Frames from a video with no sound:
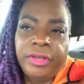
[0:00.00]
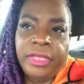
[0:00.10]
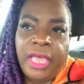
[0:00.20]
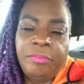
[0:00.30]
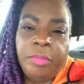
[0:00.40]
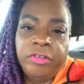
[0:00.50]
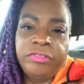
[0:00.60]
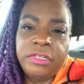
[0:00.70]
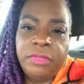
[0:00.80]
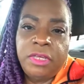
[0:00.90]
gave birth
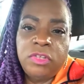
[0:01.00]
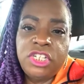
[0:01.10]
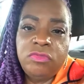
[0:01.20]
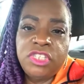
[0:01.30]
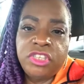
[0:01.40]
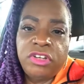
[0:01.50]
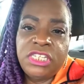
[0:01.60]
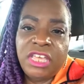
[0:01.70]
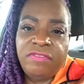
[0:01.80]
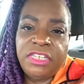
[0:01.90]
to me when she was
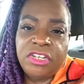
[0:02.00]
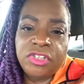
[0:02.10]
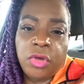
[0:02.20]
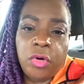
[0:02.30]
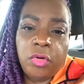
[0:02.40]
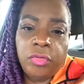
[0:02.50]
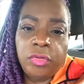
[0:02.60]
37 years old.